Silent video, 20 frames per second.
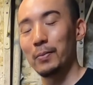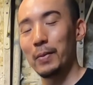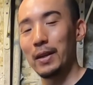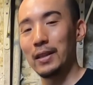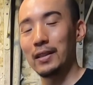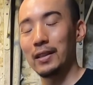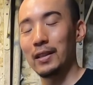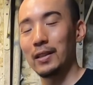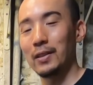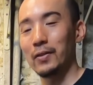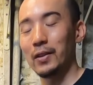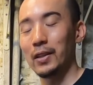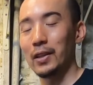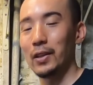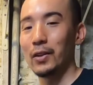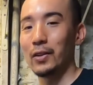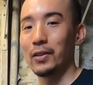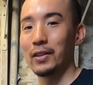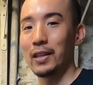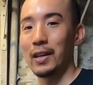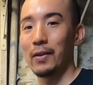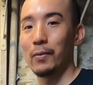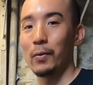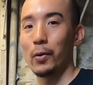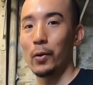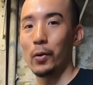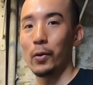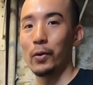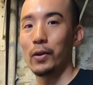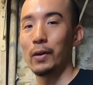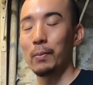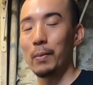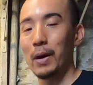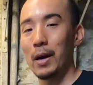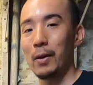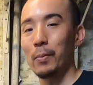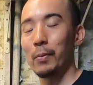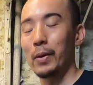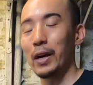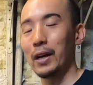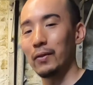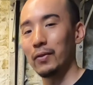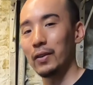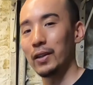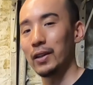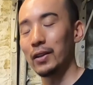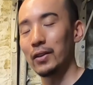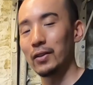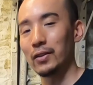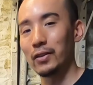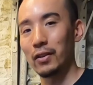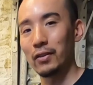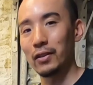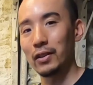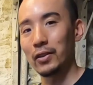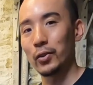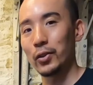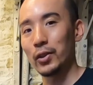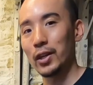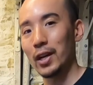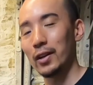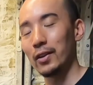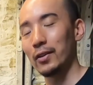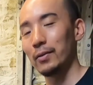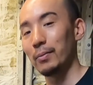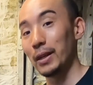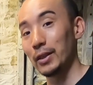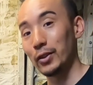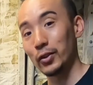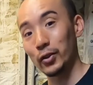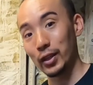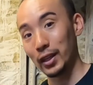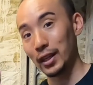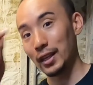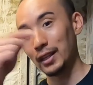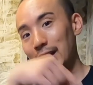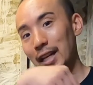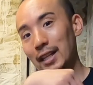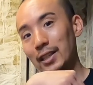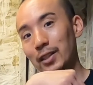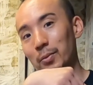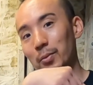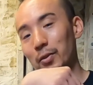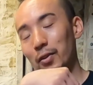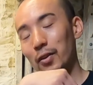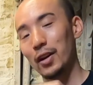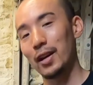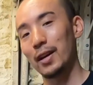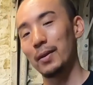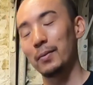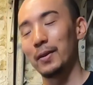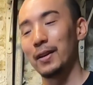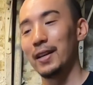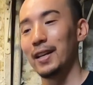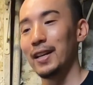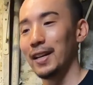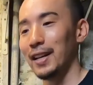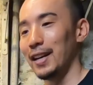maintenance videos, and road and mountain bike videos on this channel, make sure to hit that subscribe.